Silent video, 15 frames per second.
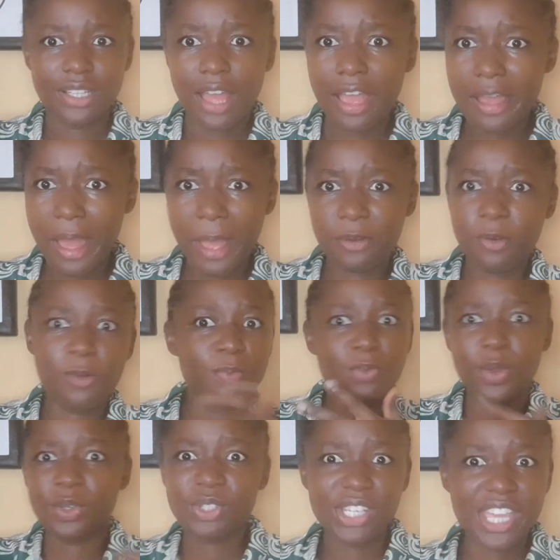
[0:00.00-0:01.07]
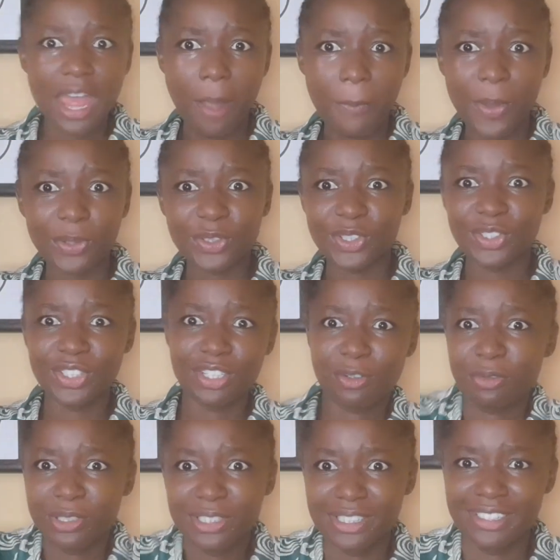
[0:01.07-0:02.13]
I don't bloody care about the
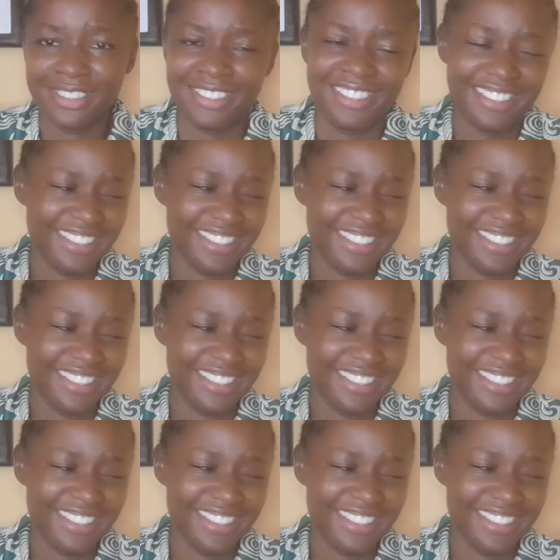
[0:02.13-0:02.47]
decreasing.